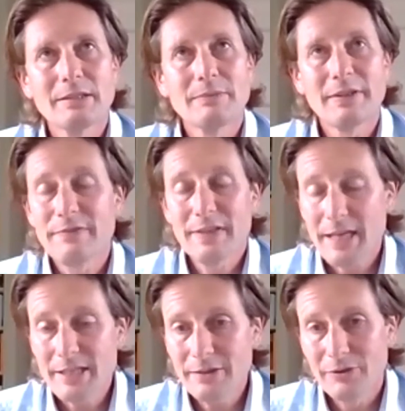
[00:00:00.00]
been
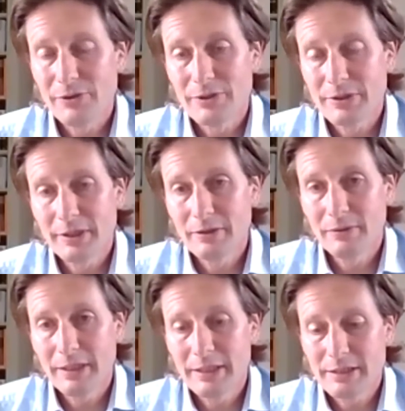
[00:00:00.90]
fantastic for us. You know,
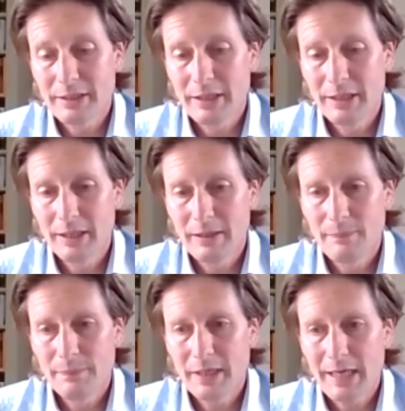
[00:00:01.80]
it
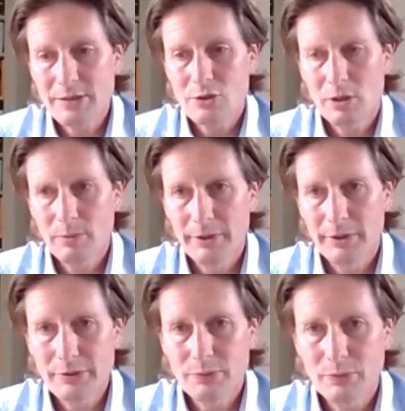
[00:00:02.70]
hasn't troubled us.